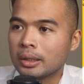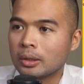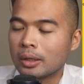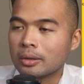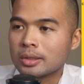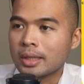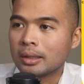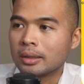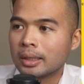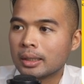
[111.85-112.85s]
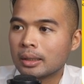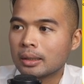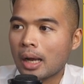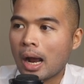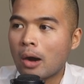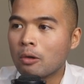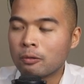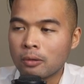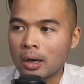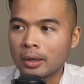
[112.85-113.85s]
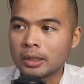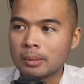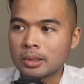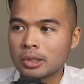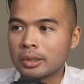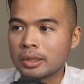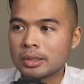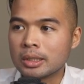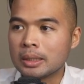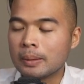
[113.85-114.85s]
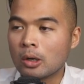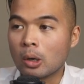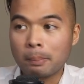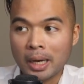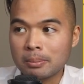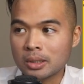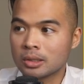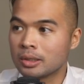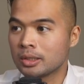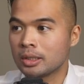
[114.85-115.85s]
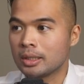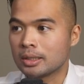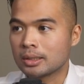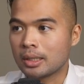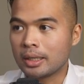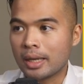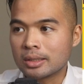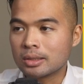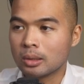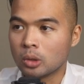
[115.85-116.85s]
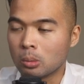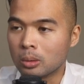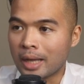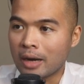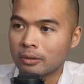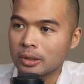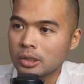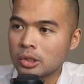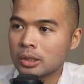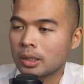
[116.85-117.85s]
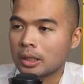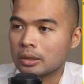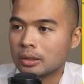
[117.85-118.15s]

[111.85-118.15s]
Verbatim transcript: you know, understanding how far the maternity or paid maternity is against the global average. And